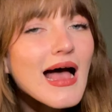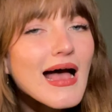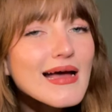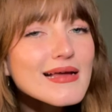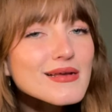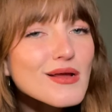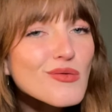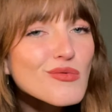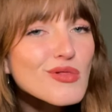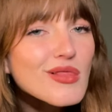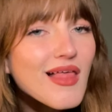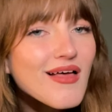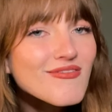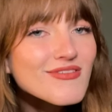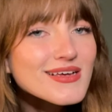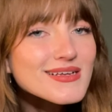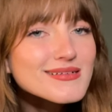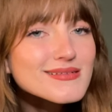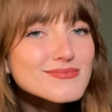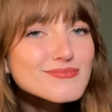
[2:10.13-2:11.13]
I don't love
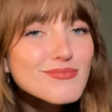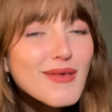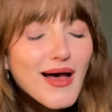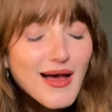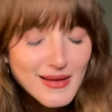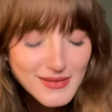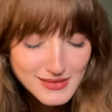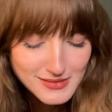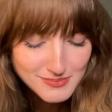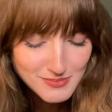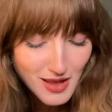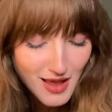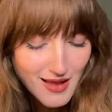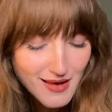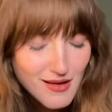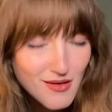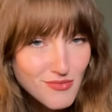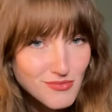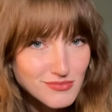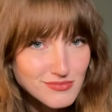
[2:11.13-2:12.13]
it. I, I
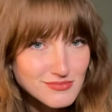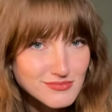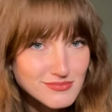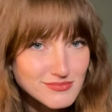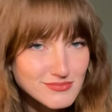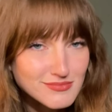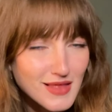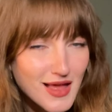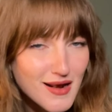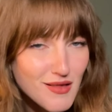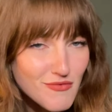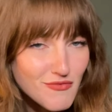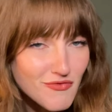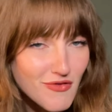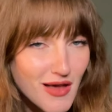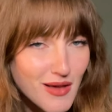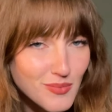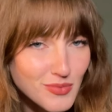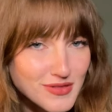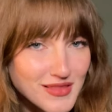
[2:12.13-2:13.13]
don't I don't
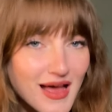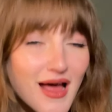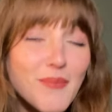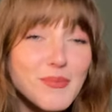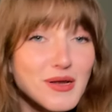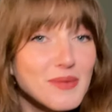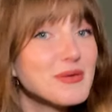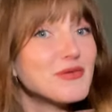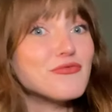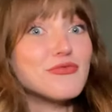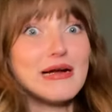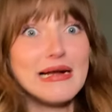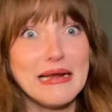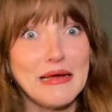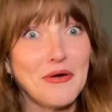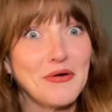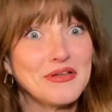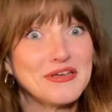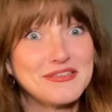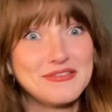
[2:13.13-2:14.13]
vibe with that. I'm gonna be really
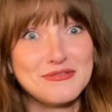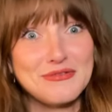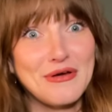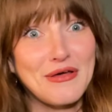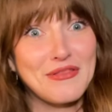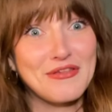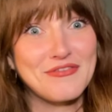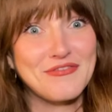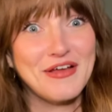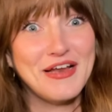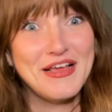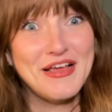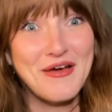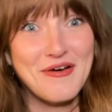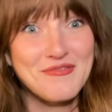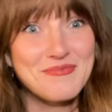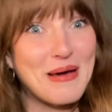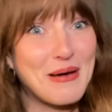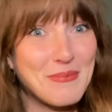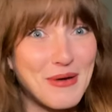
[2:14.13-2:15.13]
honest throughout this video
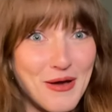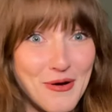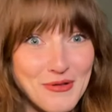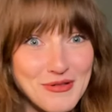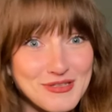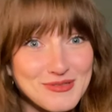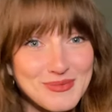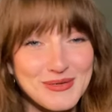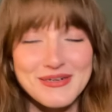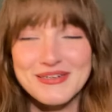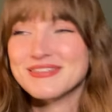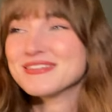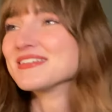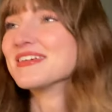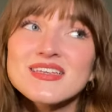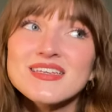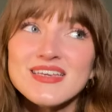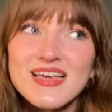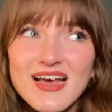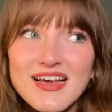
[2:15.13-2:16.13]
about my whole experience.
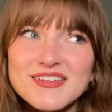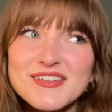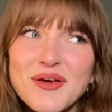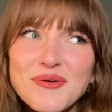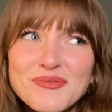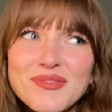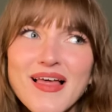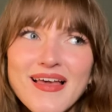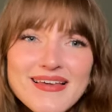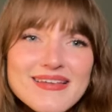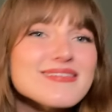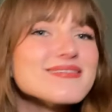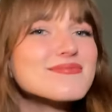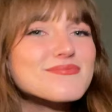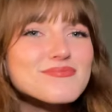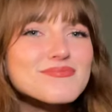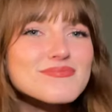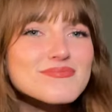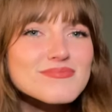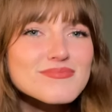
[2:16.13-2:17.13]
Yeah, I don't like
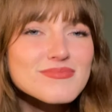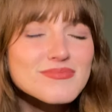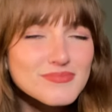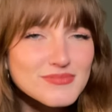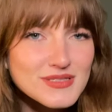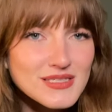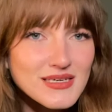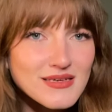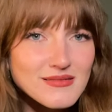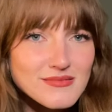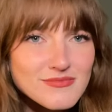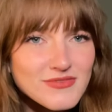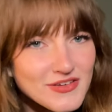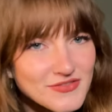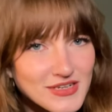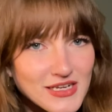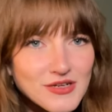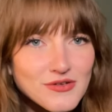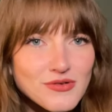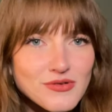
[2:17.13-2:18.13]
seeing
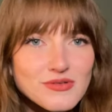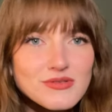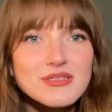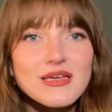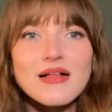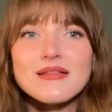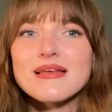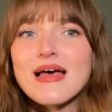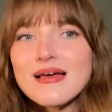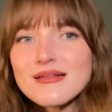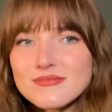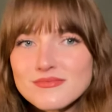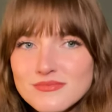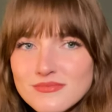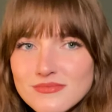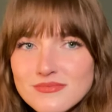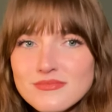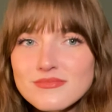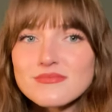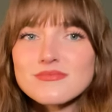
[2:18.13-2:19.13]
15 year olds yelled at
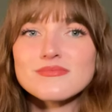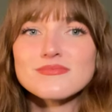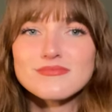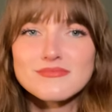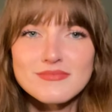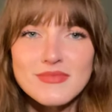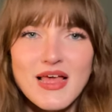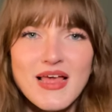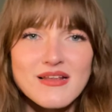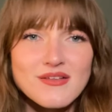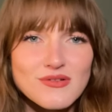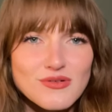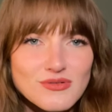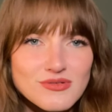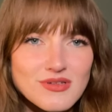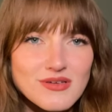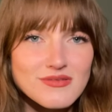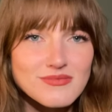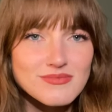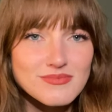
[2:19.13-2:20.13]
and
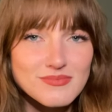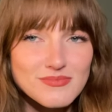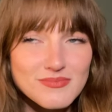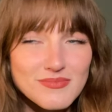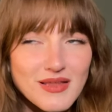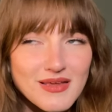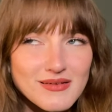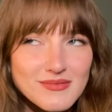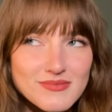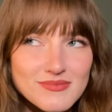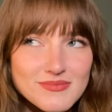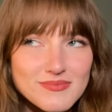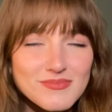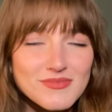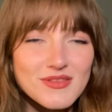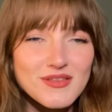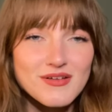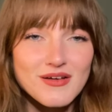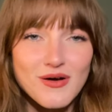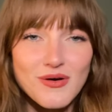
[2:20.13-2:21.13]
also like
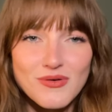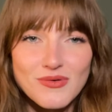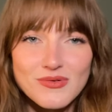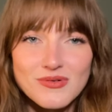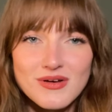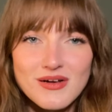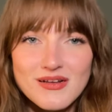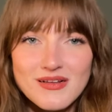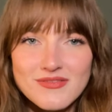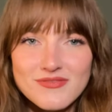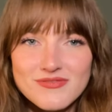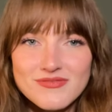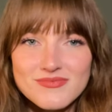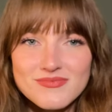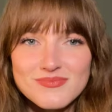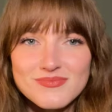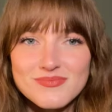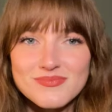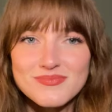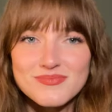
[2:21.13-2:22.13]
the whole kind of
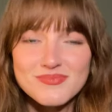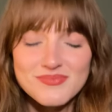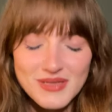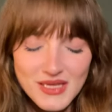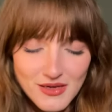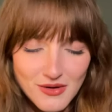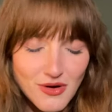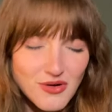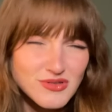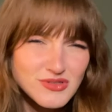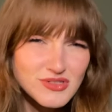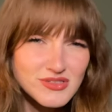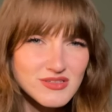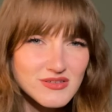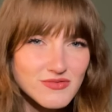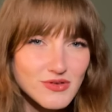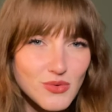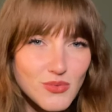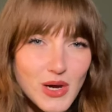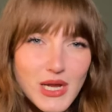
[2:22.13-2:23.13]
being conscious of
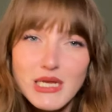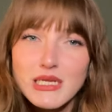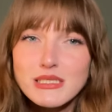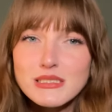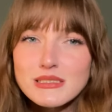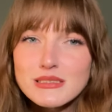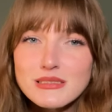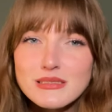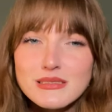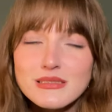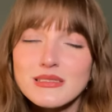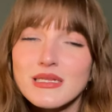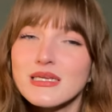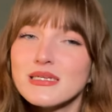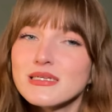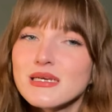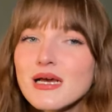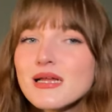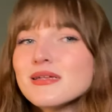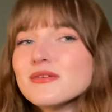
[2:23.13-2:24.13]
your weight and they
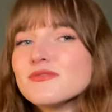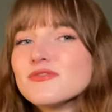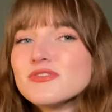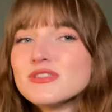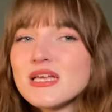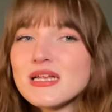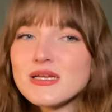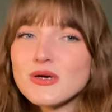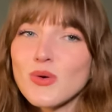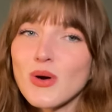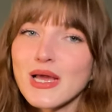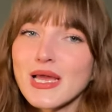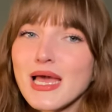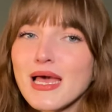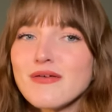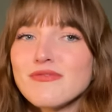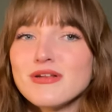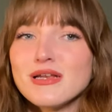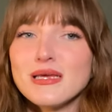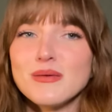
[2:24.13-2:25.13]
kind of said it quite
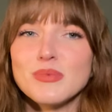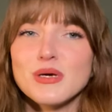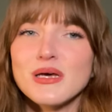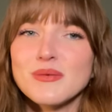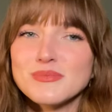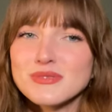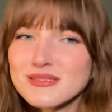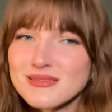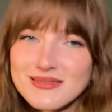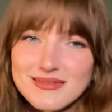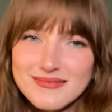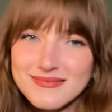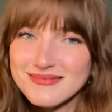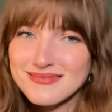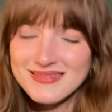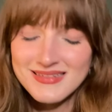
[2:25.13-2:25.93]
carefully but I'm still,